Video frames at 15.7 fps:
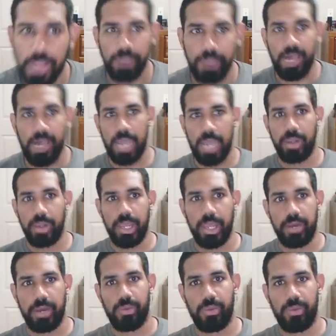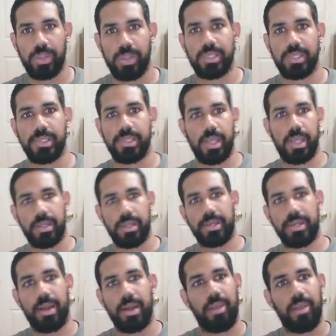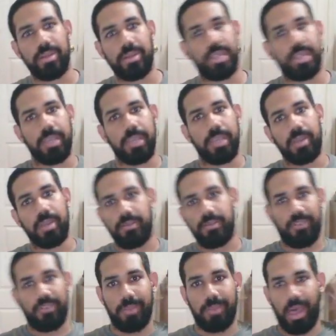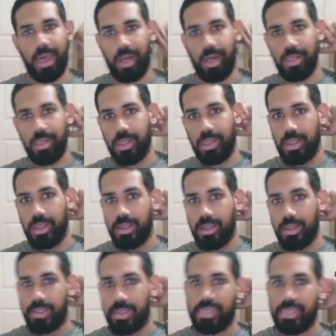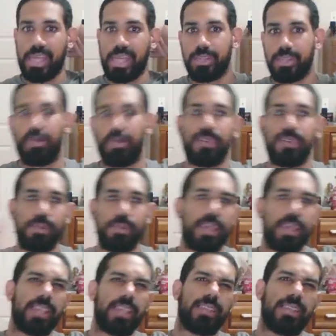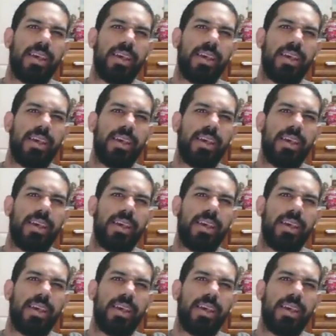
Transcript: Violator, which is another demon from hell. That's supposed to be his